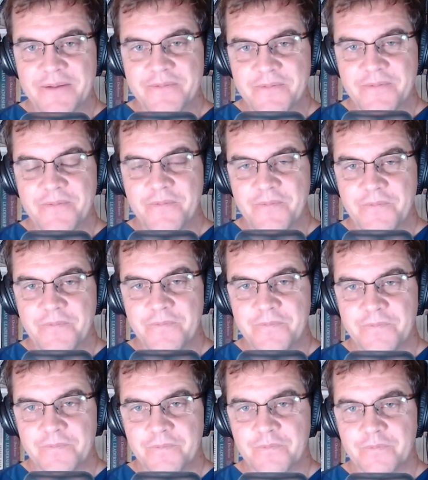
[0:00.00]
October.
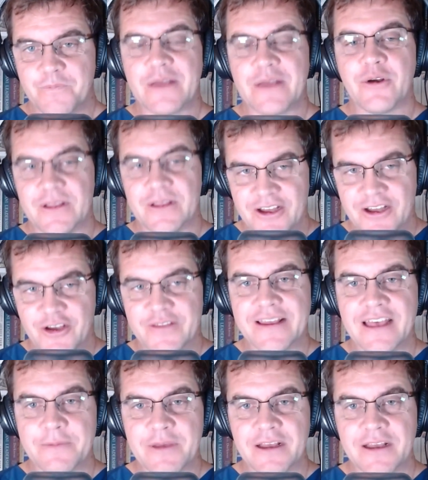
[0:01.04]
Miguel,
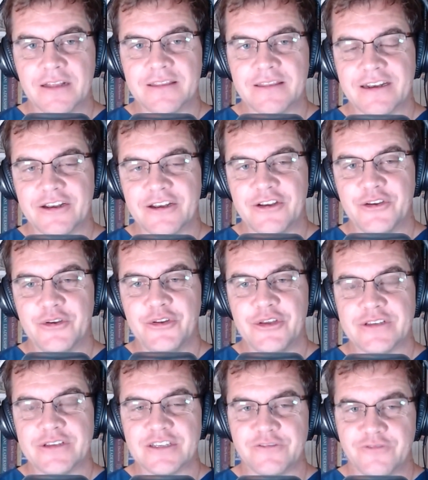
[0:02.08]
they're coming out. They're going to do
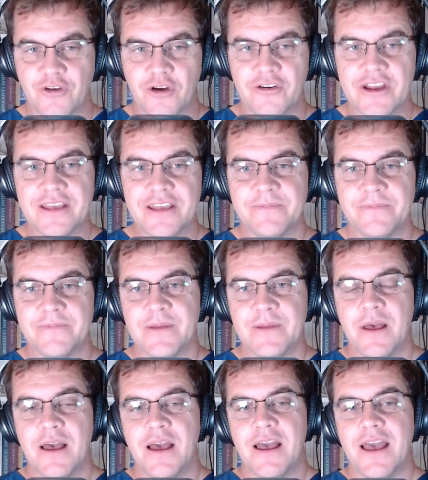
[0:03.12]
a safari
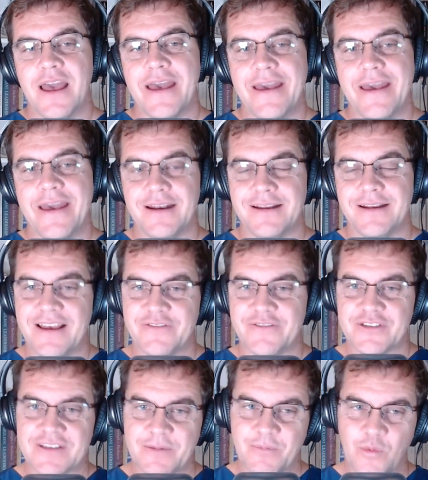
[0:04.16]
and have
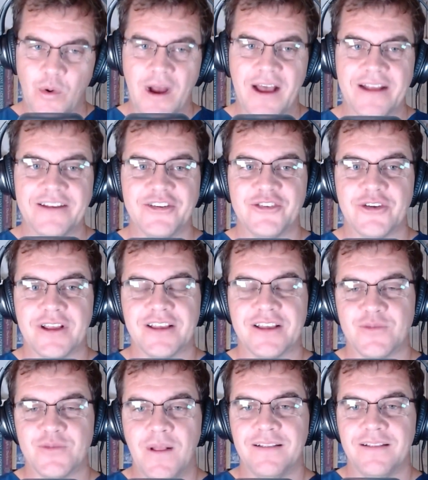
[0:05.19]
some wine to drink
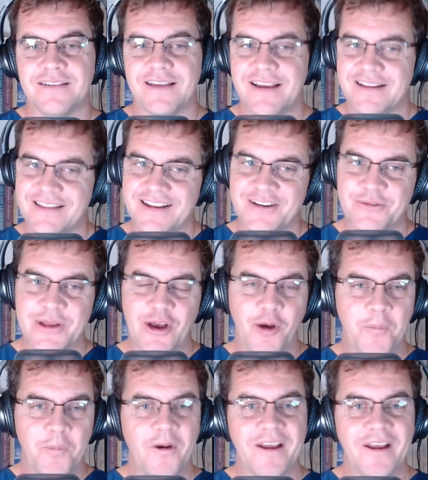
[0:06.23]
as well. And then we're
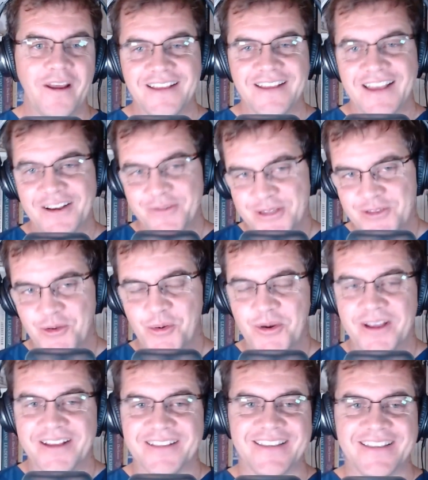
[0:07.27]
operating and we're
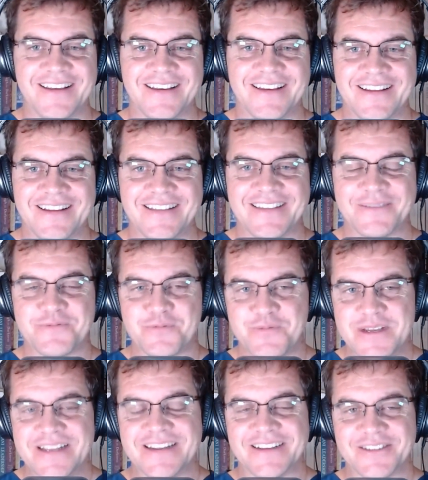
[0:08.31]
talking at the
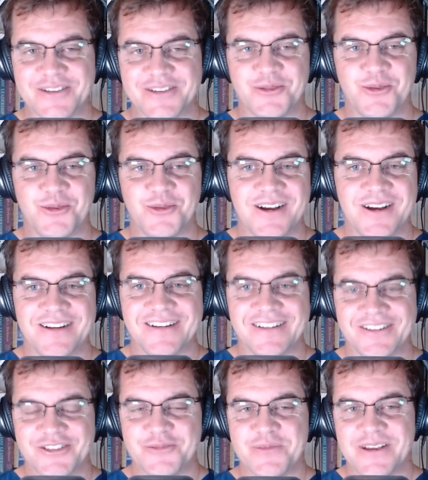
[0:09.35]
meeting. So all around, it
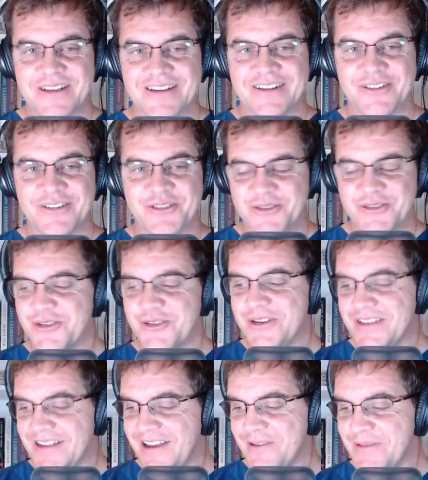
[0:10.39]
should be a
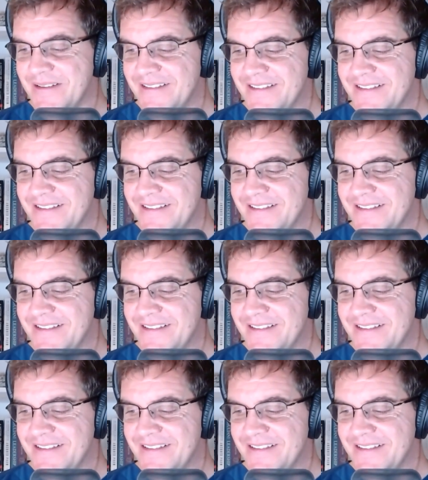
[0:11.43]
good time.